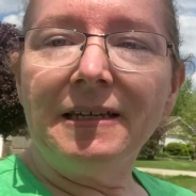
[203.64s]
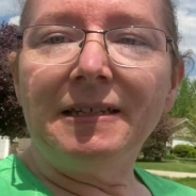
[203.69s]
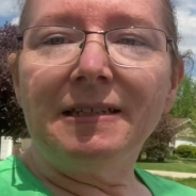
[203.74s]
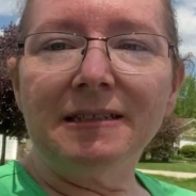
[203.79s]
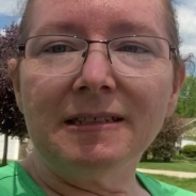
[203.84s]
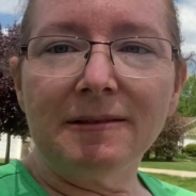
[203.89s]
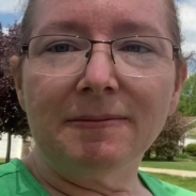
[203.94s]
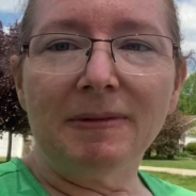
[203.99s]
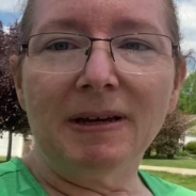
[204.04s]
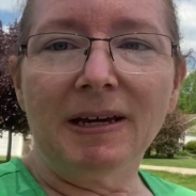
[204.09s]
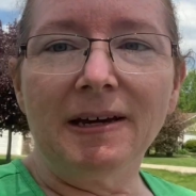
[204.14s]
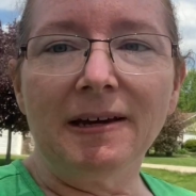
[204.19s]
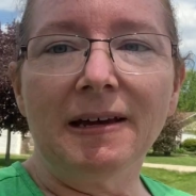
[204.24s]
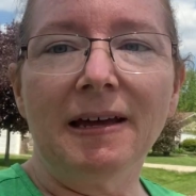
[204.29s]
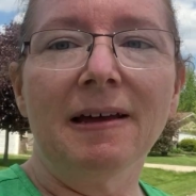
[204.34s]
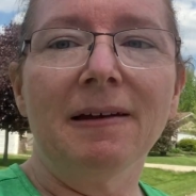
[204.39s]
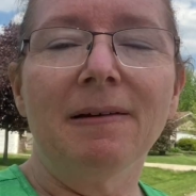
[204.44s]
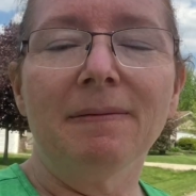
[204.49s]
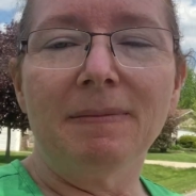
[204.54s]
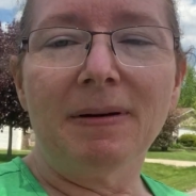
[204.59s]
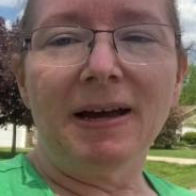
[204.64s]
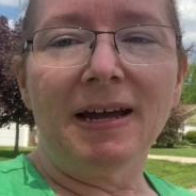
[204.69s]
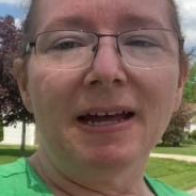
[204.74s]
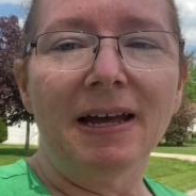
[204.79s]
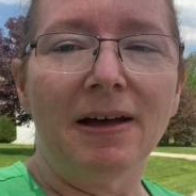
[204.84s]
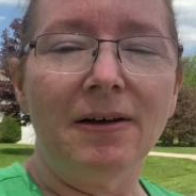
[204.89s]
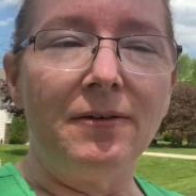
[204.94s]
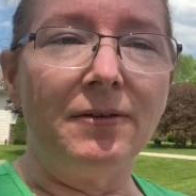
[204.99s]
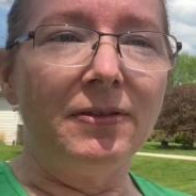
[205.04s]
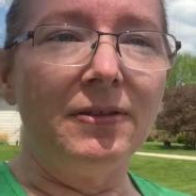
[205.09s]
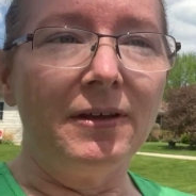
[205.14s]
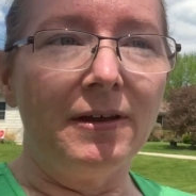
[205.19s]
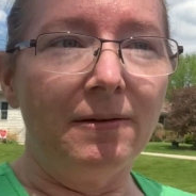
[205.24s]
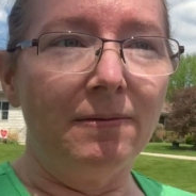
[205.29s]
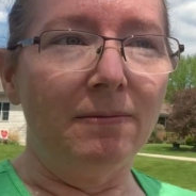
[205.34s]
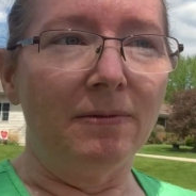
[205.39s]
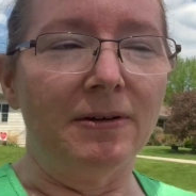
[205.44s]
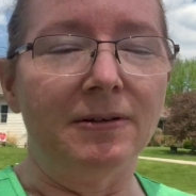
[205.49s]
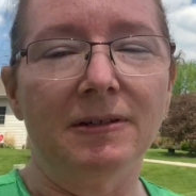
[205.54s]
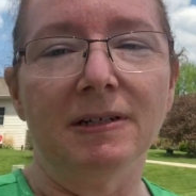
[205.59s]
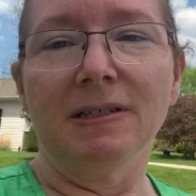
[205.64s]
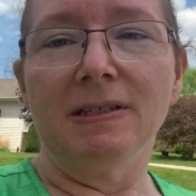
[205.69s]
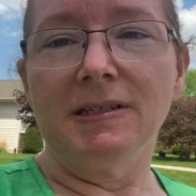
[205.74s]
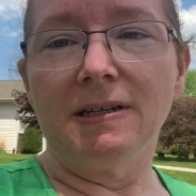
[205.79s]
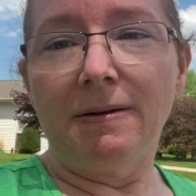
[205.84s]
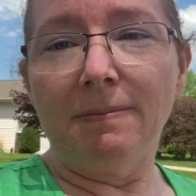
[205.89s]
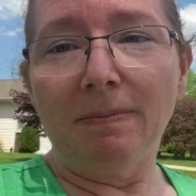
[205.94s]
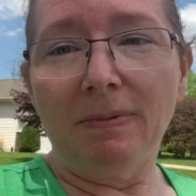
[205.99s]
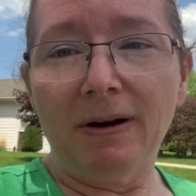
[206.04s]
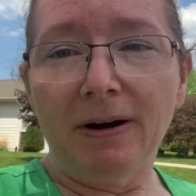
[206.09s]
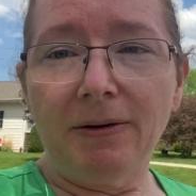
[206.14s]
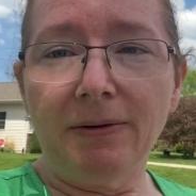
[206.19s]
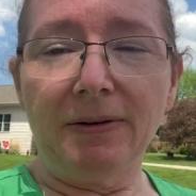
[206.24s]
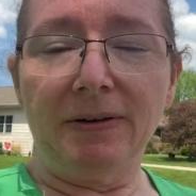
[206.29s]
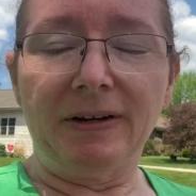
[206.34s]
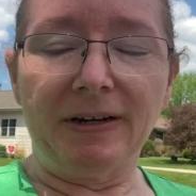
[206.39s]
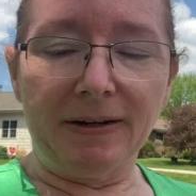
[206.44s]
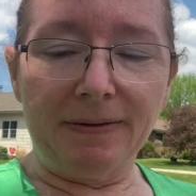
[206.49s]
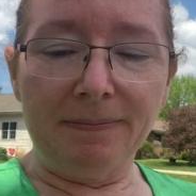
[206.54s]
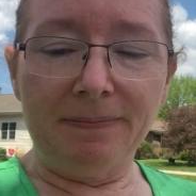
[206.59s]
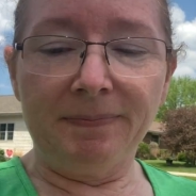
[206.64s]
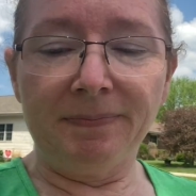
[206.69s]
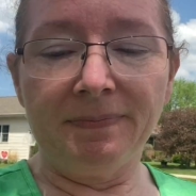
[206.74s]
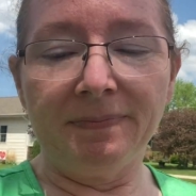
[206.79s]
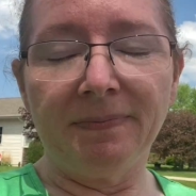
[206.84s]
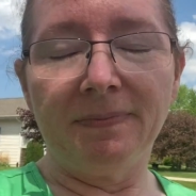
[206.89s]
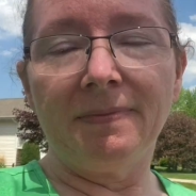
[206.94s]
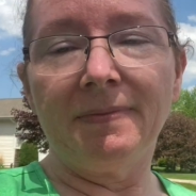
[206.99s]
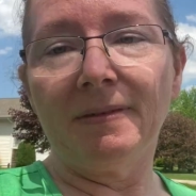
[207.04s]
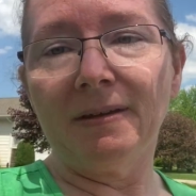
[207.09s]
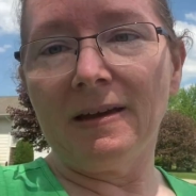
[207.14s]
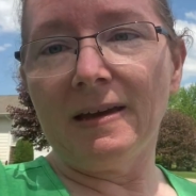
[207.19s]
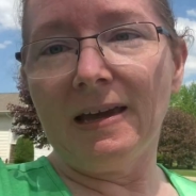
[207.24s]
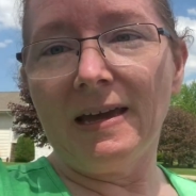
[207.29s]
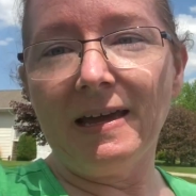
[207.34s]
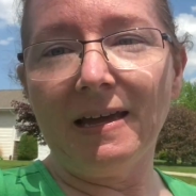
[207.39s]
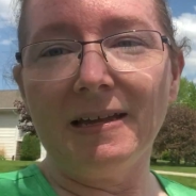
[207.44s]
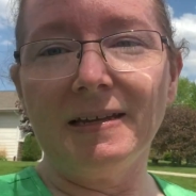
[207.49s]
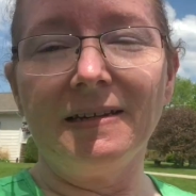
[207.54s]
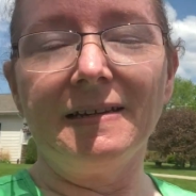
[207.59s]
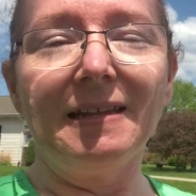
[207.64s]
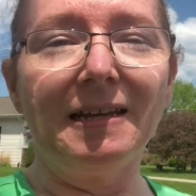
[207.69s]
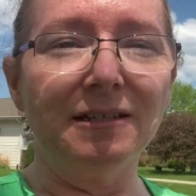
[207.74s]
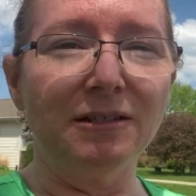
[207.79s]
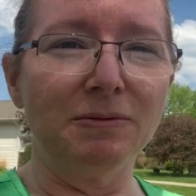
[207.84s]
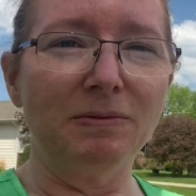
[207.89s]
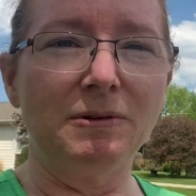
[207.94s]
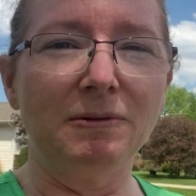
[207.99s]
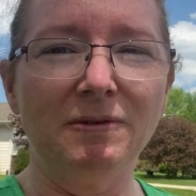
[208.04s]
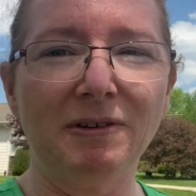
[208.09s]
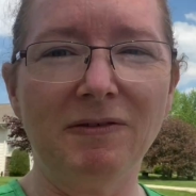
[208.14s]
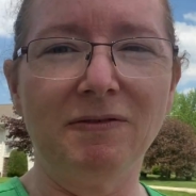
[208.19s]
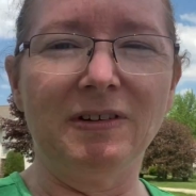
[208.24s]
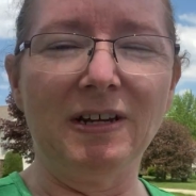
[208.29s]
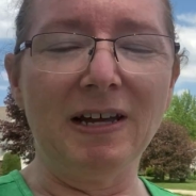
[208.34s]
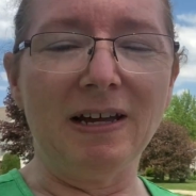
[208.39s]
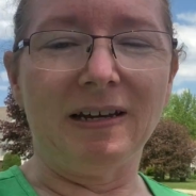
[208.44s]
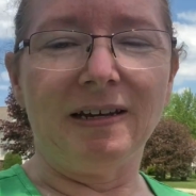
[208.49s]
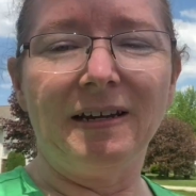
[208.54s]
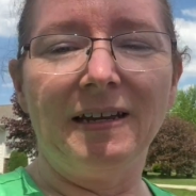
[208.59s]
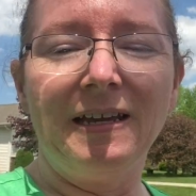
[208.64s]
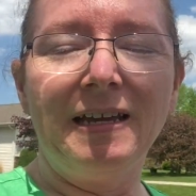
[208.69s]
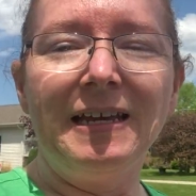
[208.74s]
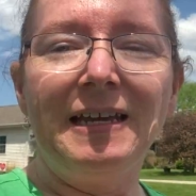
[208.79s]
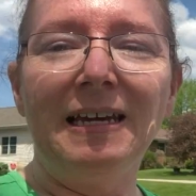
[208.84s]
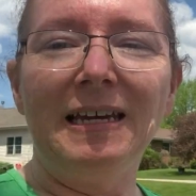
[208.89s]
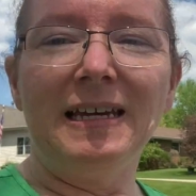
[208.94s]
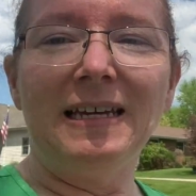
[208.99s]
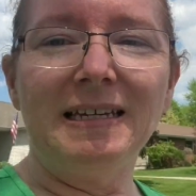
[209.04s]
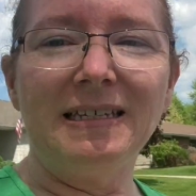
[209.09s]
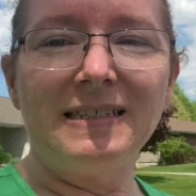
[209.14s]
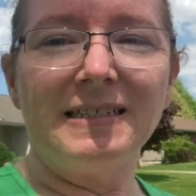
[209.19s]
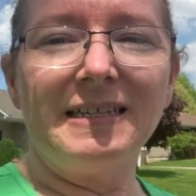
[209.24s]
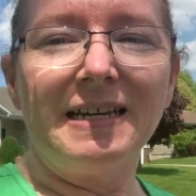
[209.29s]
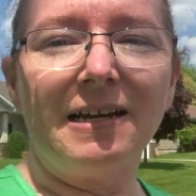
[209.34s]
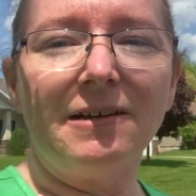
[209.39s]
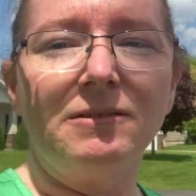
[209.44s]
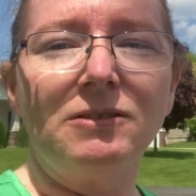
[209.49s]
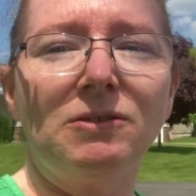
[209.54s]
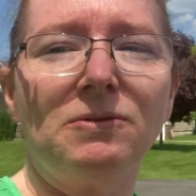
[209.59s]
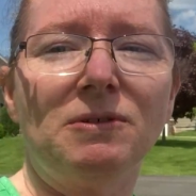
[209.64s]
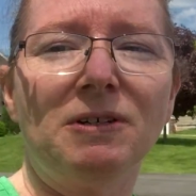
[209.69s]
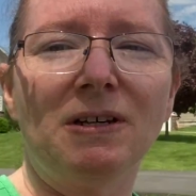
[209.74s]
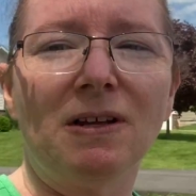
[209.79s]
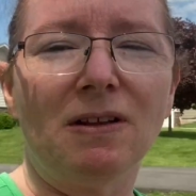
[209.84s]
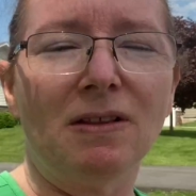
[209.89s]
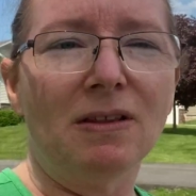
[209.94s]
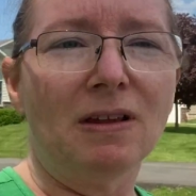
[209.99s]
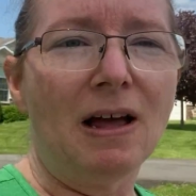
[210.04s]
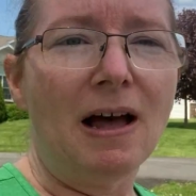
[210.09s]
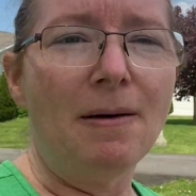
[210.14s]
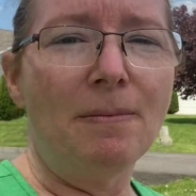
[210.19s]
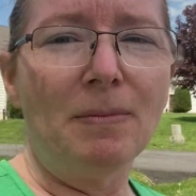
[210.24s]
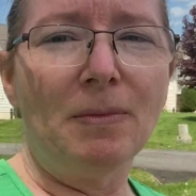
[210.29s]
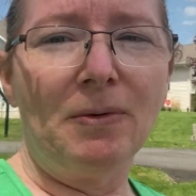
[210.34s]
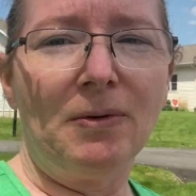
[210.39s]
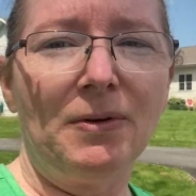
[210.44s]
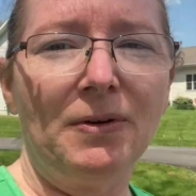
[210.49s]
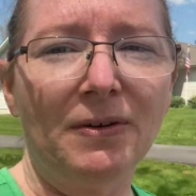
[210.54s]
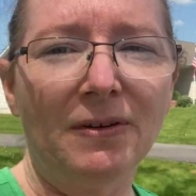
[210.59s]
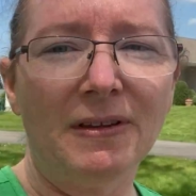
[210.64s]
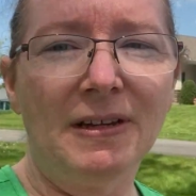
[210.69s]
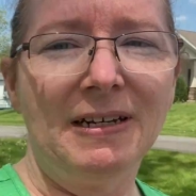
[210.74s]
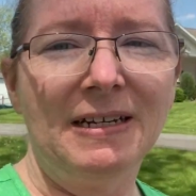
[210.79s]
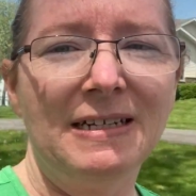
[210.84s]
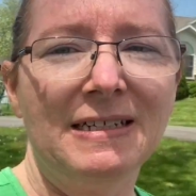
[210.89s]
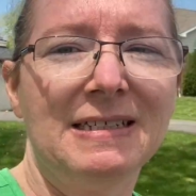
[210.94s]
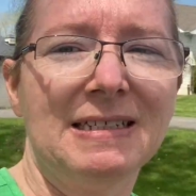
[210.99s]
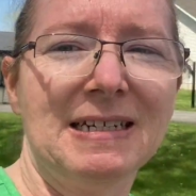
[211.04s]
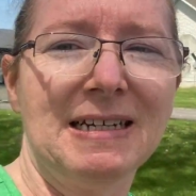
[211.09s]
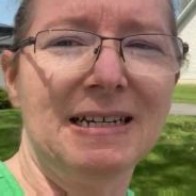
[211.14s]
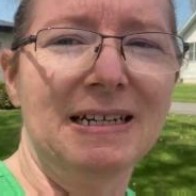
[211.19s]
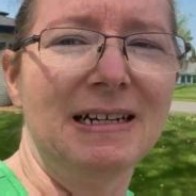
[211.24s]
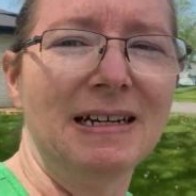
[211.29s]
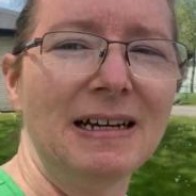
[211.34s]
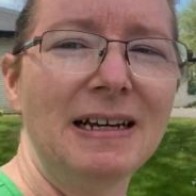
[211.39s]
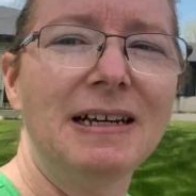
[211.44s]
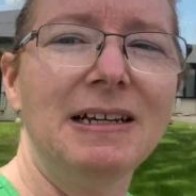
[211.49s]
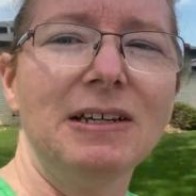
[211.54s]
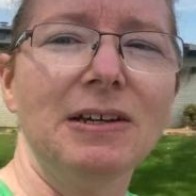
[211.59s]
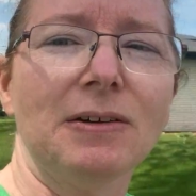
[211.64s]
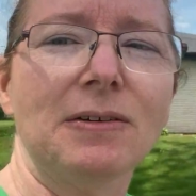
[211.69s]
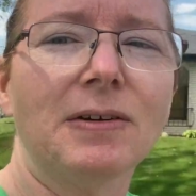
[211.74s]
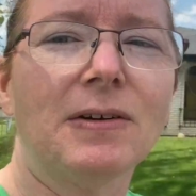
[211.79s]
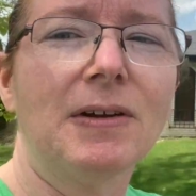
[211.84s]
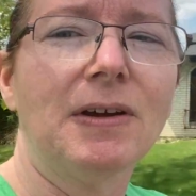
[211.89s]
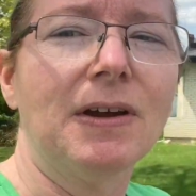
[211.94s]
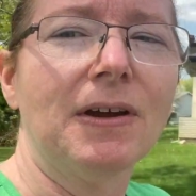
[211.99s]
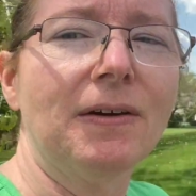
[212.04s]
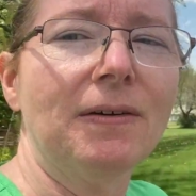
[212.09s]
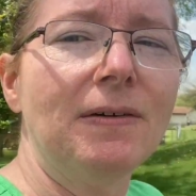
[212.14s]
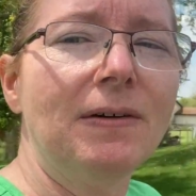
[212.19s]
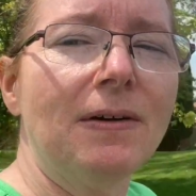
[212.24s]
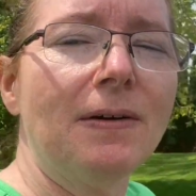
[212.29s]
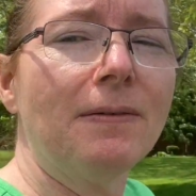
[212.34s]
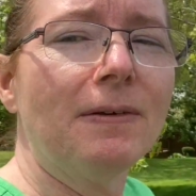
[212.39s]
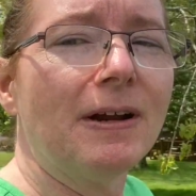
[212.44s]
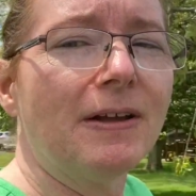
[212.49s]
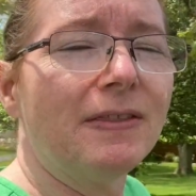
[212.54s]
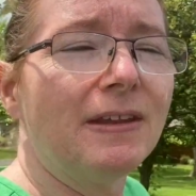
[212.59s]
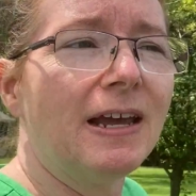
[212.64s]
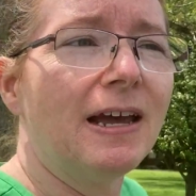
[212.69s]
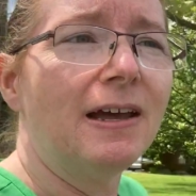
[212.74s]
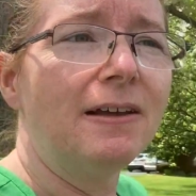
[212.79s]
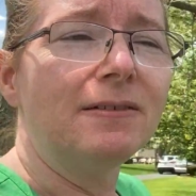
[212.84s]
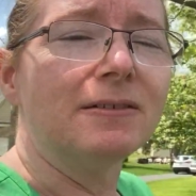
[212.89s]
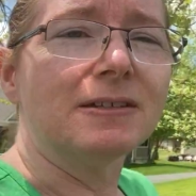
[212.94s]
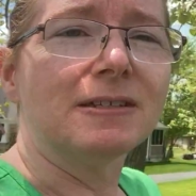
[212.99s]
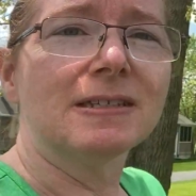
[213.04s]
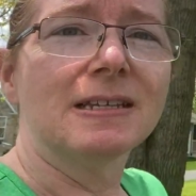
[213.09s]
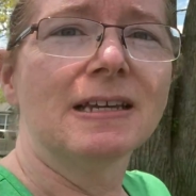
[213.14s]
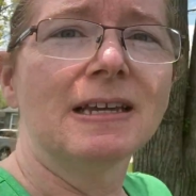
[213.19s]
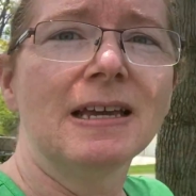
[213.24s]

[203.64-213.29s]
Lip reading: to make my health and wellness a priority. And that's what we've done. He's now doing a lot more than he did a year ago around the house.